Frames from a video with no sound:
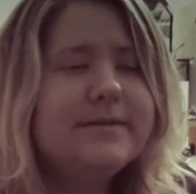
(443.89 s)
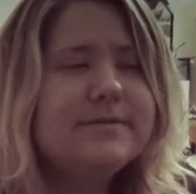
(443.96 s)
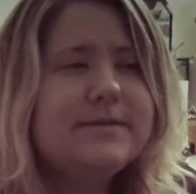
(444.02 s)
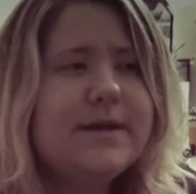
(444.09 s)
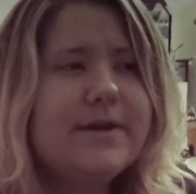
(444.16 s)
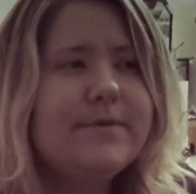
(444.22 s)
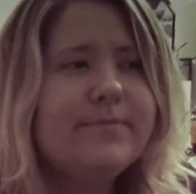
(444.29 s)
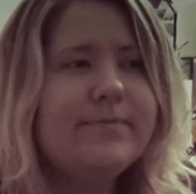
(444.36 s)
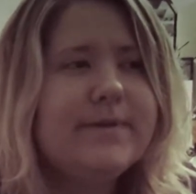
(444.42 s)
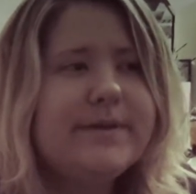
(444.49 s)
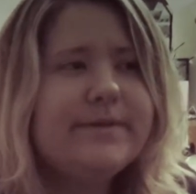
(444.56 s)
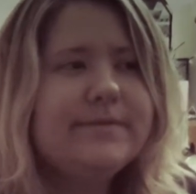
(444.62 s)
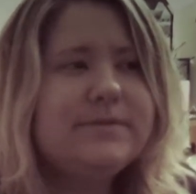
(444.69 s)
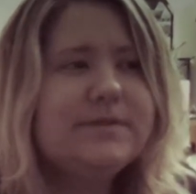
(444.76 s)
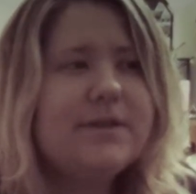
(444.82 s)
So we
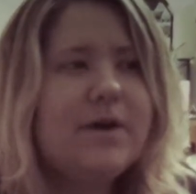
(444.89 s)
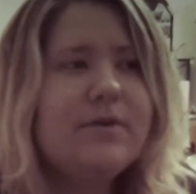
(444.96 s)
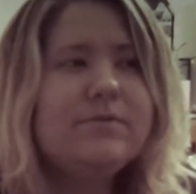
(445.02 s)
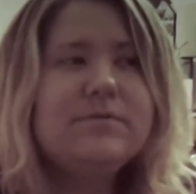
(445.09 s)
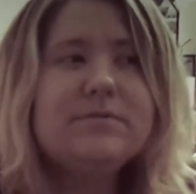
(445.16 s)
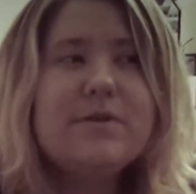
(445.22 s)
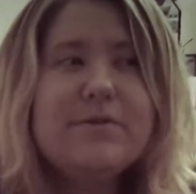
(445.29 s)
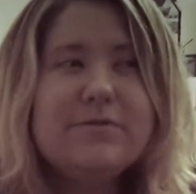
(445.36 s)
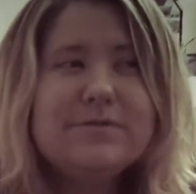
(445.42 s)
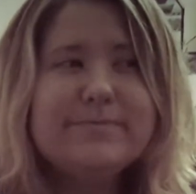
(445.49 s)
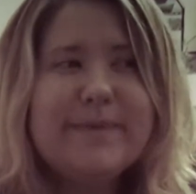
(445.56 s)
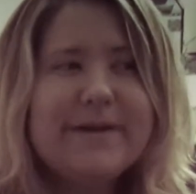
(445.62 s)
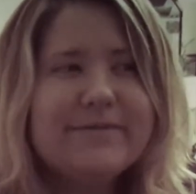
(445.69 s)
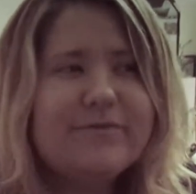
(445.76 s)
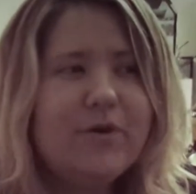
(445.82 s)
used to, I was
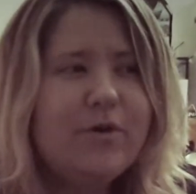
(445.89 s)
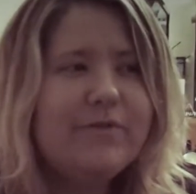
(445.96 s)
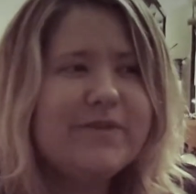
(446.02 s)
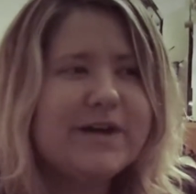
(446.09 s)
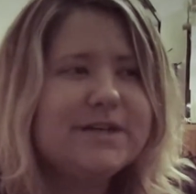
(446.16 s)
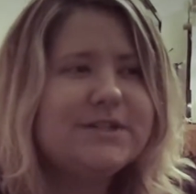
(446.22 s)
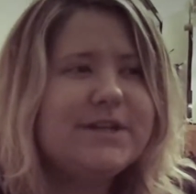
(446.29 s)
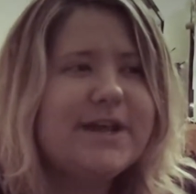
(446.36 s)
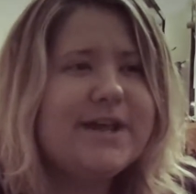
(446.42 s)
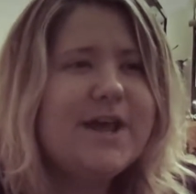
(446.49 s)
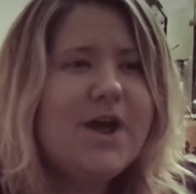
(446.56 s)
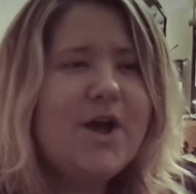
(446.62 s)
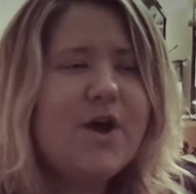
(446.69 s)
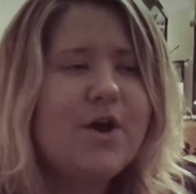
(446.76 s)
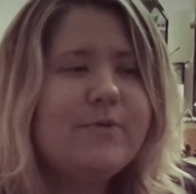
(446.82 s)
about five actually,
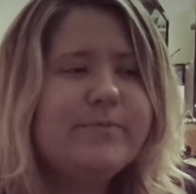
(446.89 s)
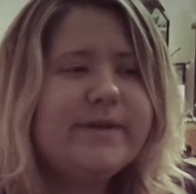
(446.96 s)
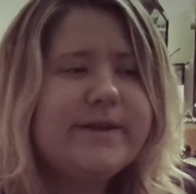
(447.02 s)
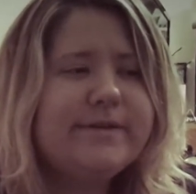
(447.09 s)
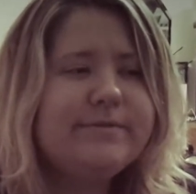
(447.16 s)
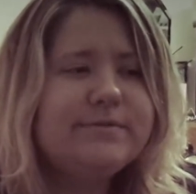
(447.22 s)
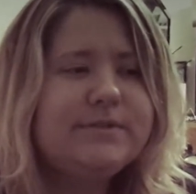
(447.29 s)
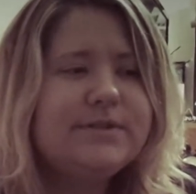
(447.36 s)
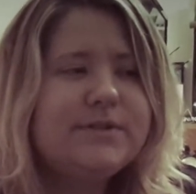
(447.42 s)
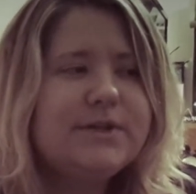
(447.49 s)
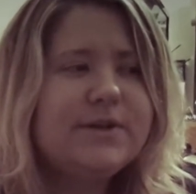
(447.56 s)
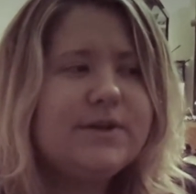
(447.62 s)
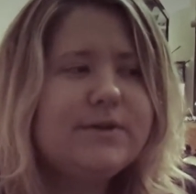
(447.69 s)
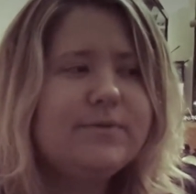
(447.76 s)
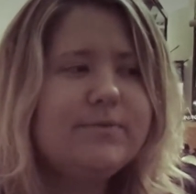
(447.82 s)
and we used
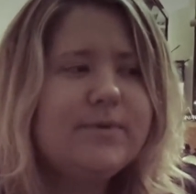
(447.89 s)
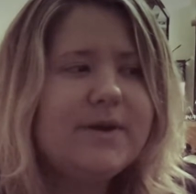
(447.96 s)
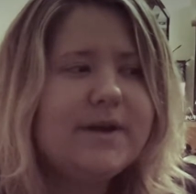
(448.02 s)
to,